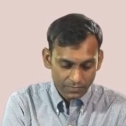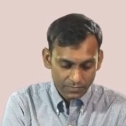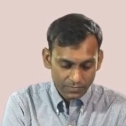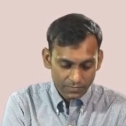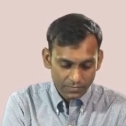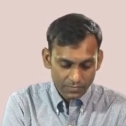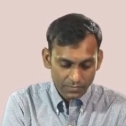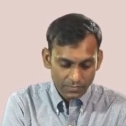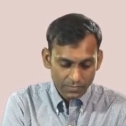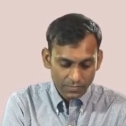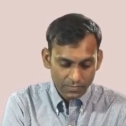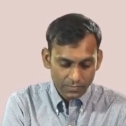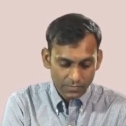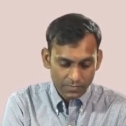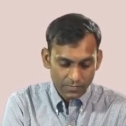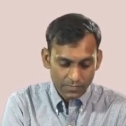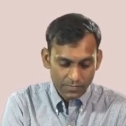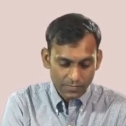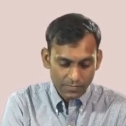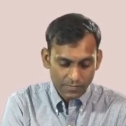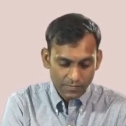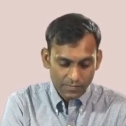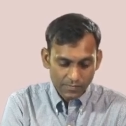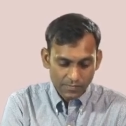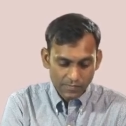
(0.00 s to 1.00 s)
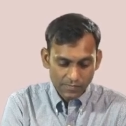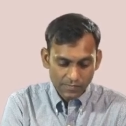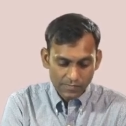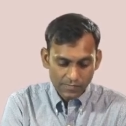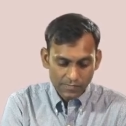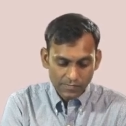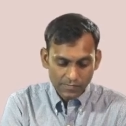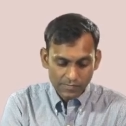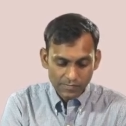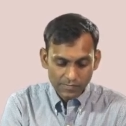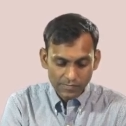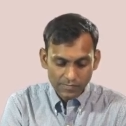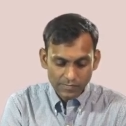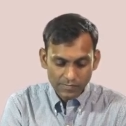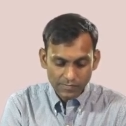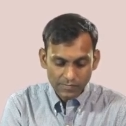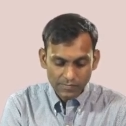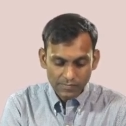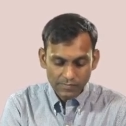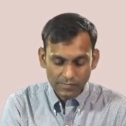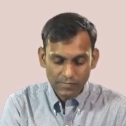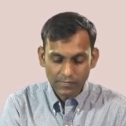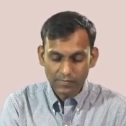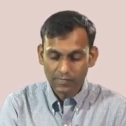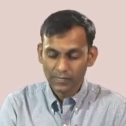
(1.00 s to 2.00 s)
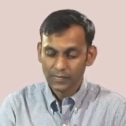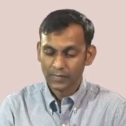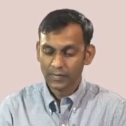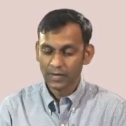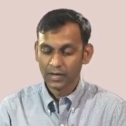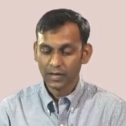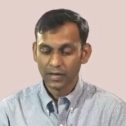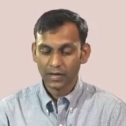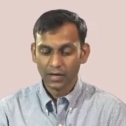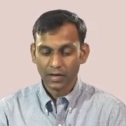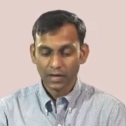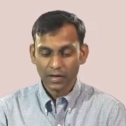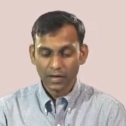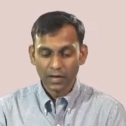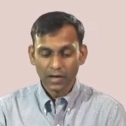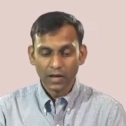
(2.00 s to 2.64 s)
Nothing is said.